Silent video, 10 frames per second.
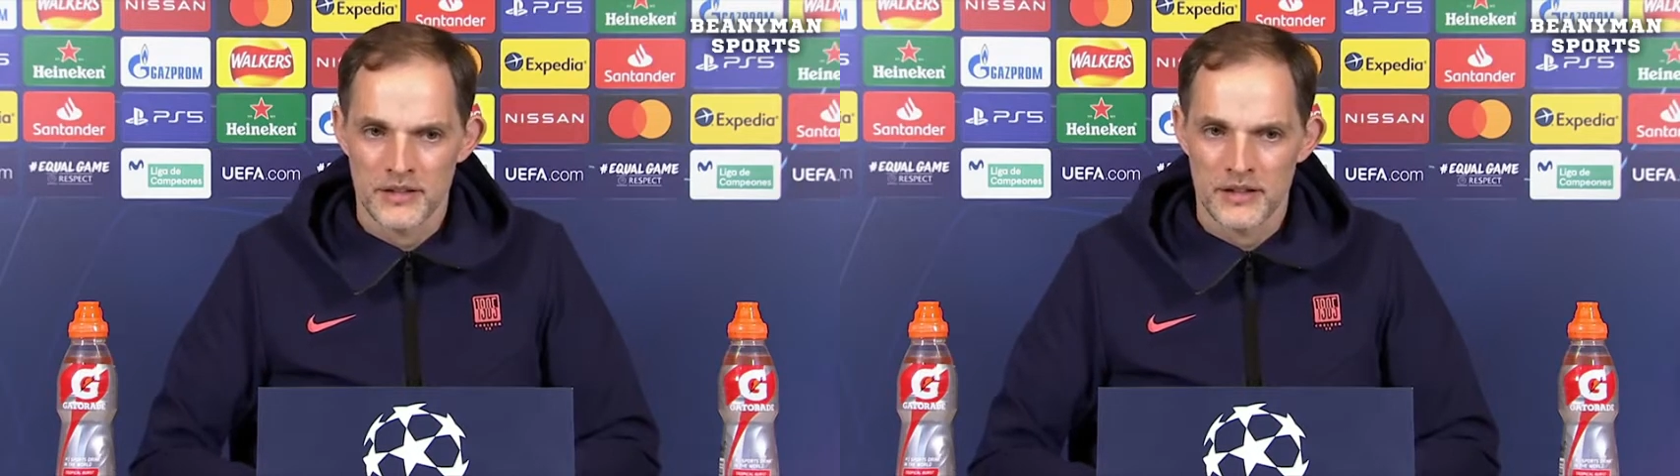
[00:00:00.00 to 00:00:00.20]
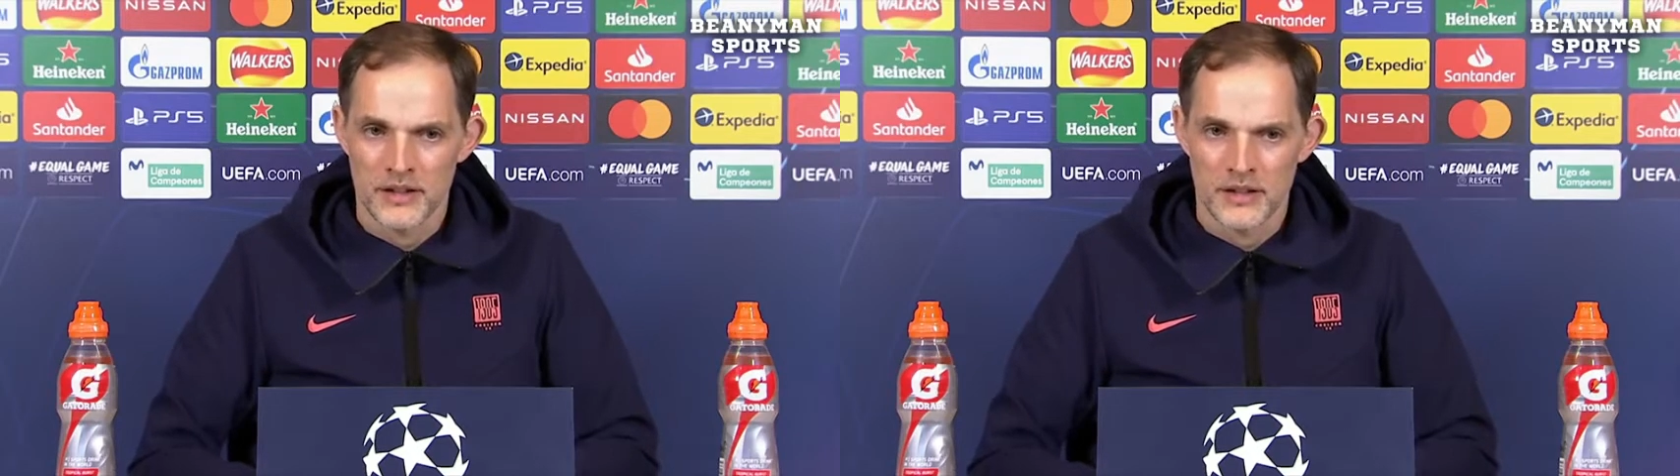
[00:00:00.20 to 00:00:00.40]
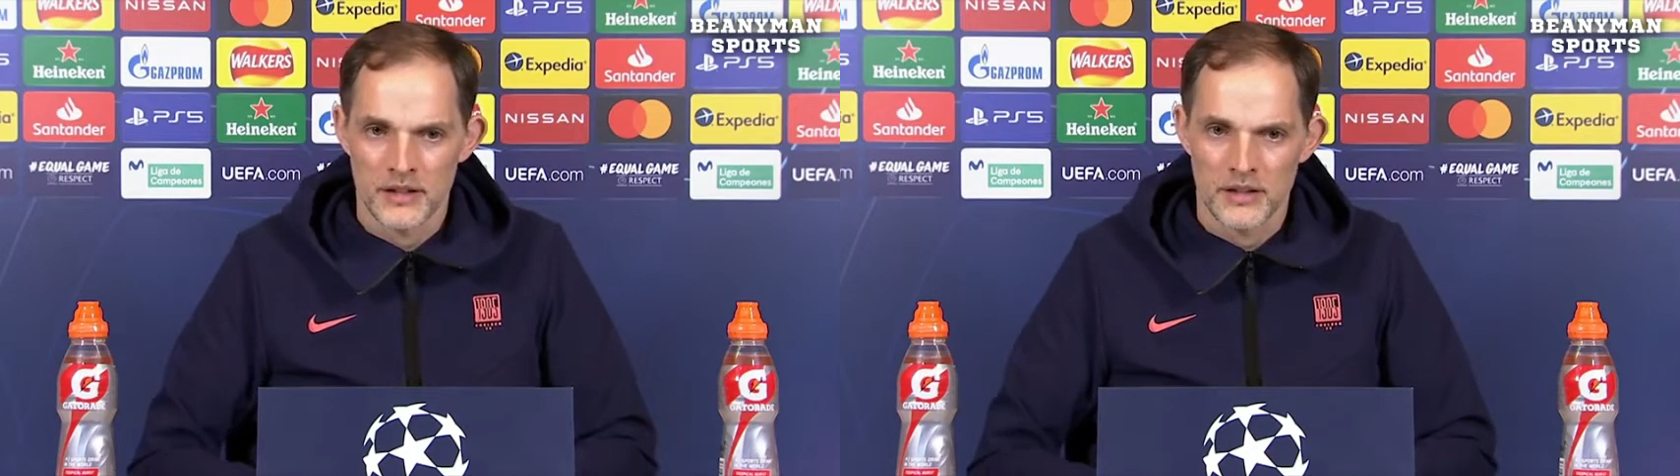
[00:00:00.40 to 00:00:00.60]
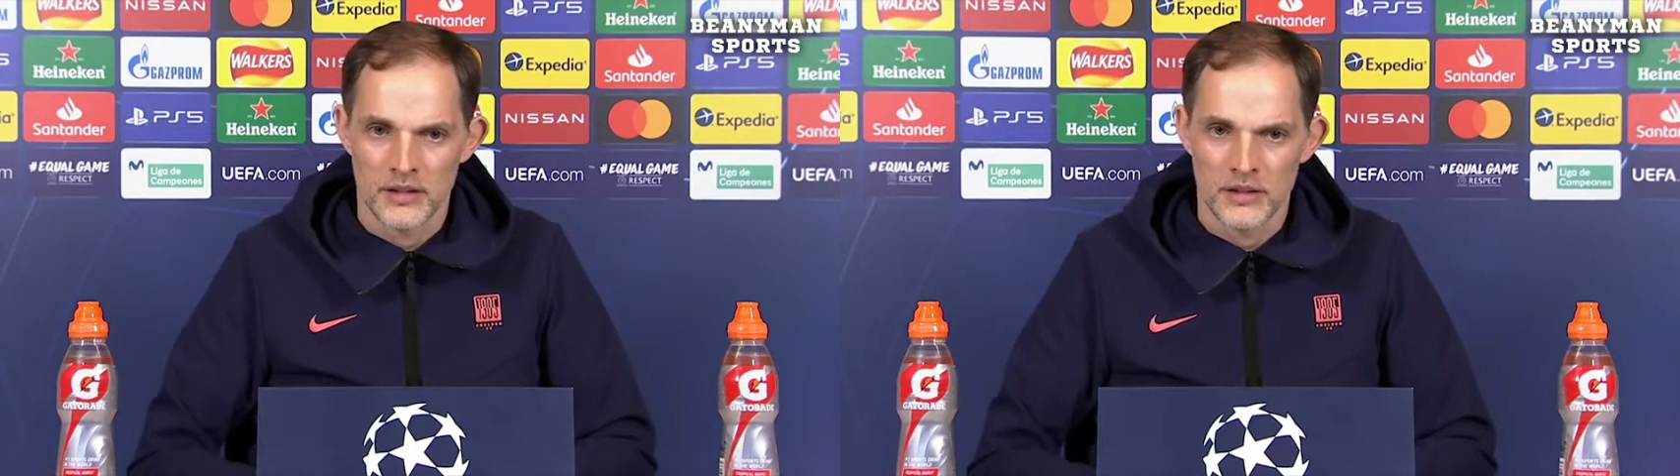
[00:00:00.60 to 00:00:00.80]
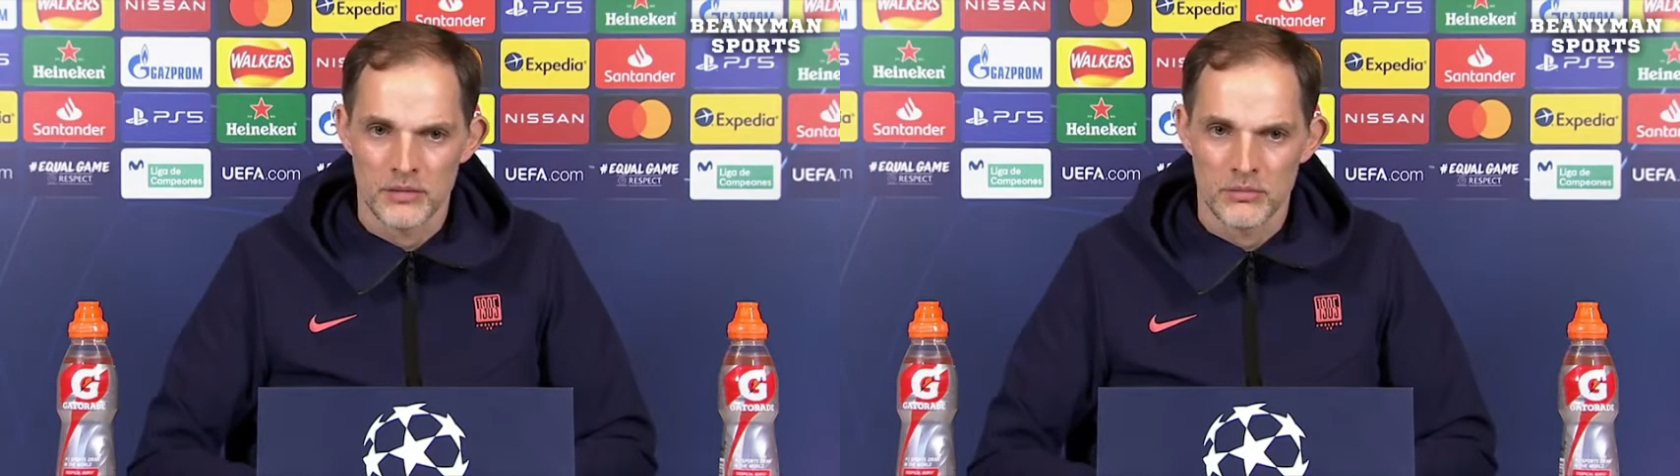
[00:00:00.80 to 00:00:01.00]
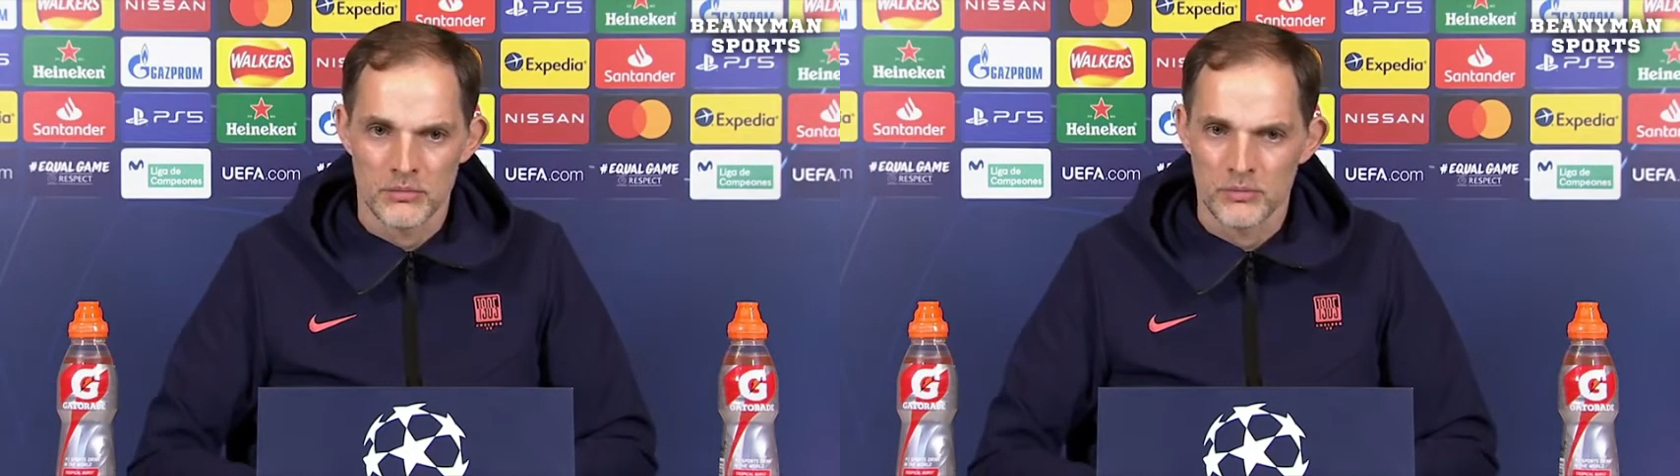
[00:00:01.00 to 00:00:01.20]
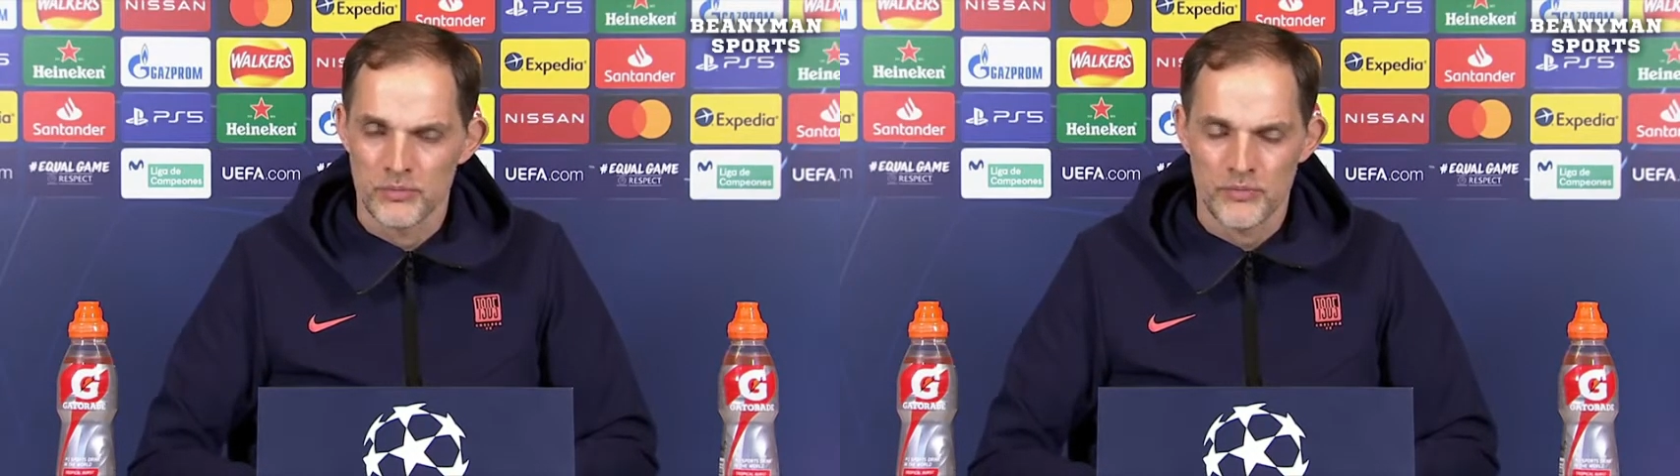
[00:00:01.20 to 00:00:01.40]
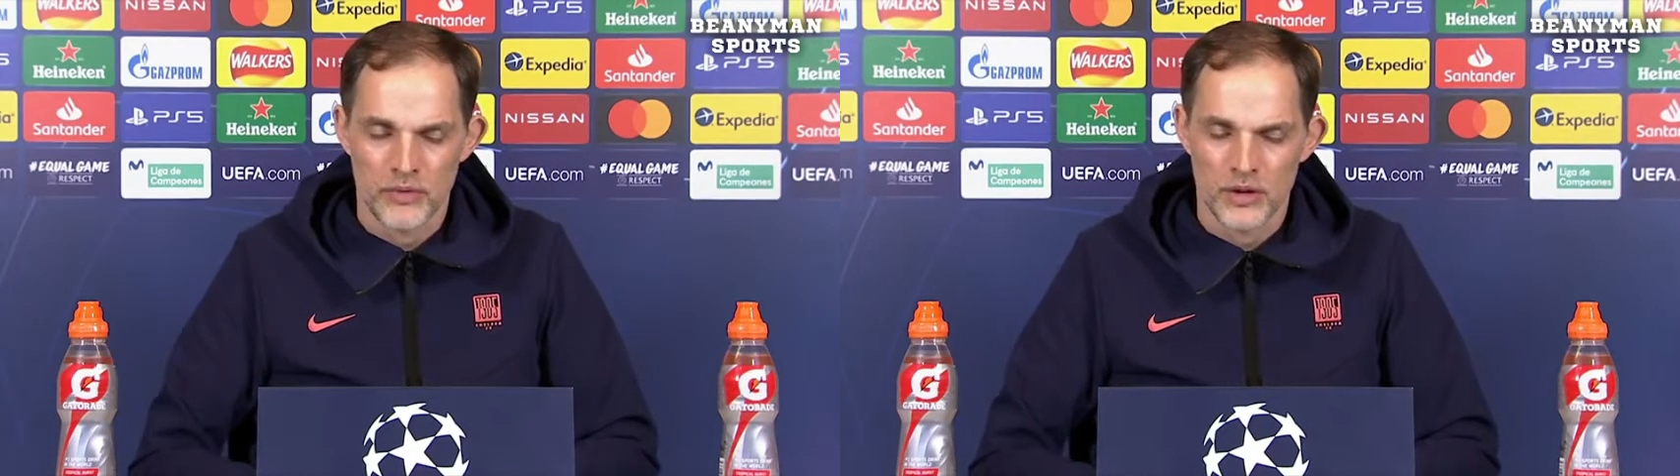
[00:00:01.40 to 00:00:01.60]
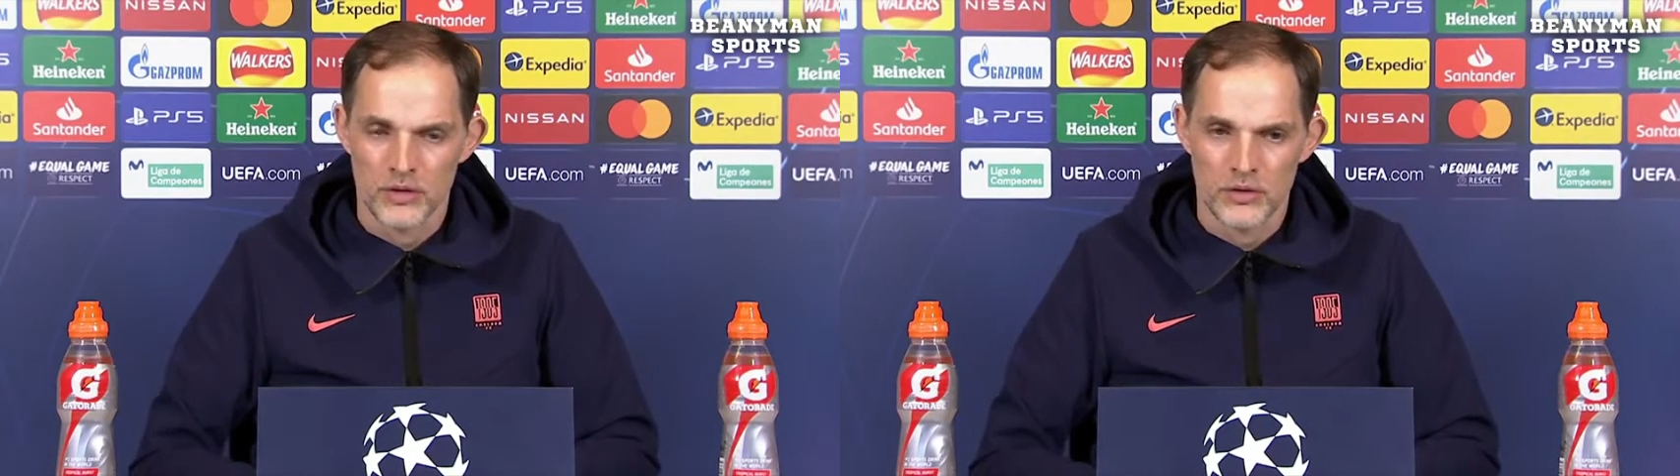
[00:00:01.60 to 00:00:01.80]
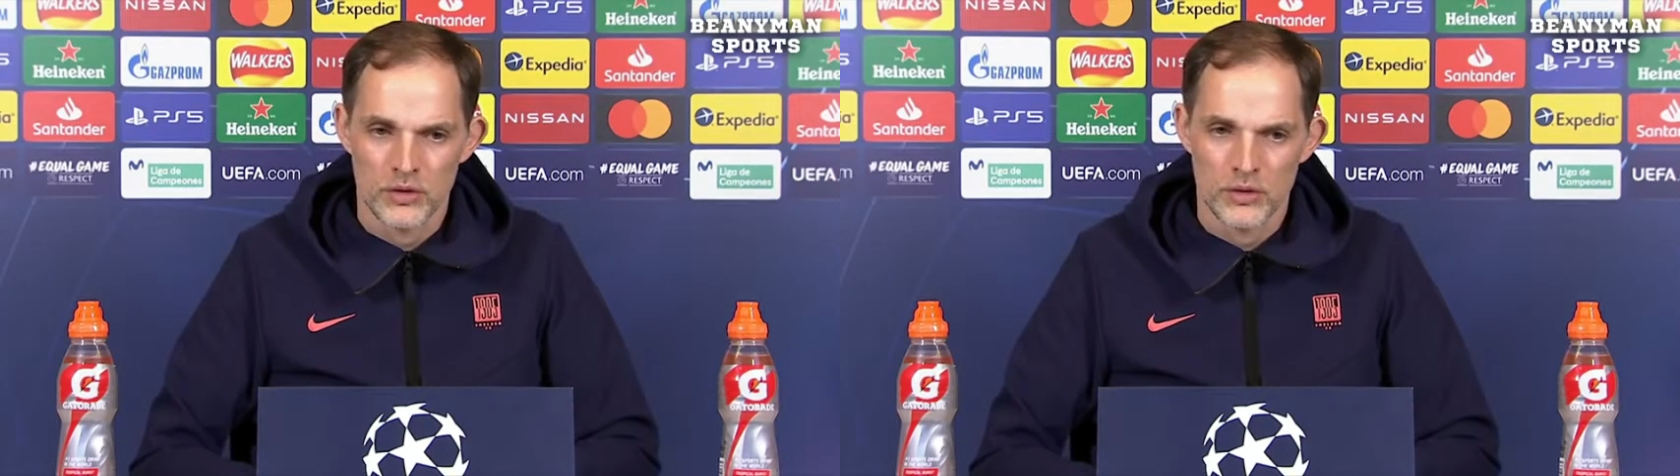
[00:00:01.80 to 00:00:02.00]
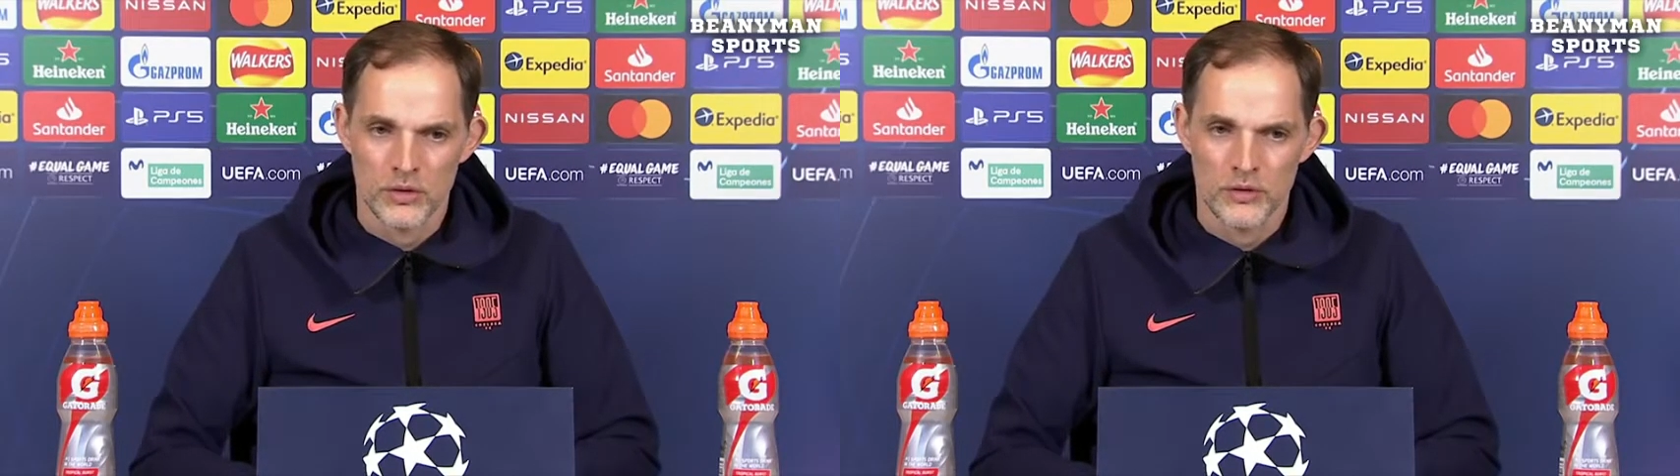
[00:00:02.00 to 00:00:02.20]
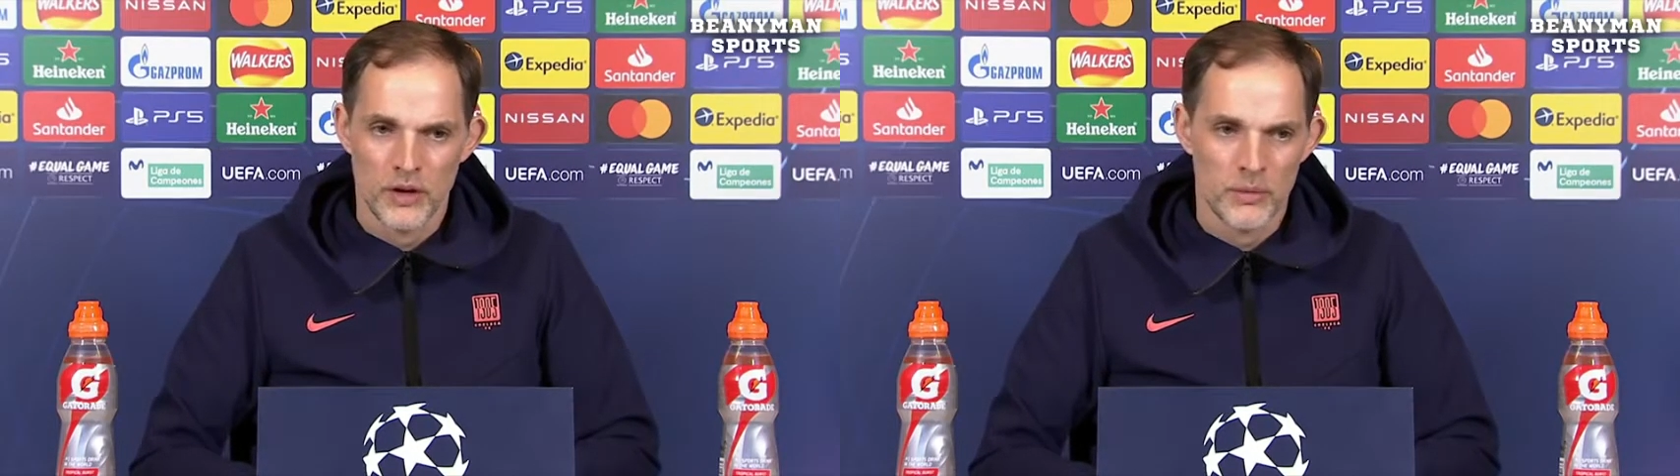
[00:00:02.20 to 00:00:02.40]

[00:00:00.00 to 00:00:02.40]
he's unavailable for selection in tomorrow's game.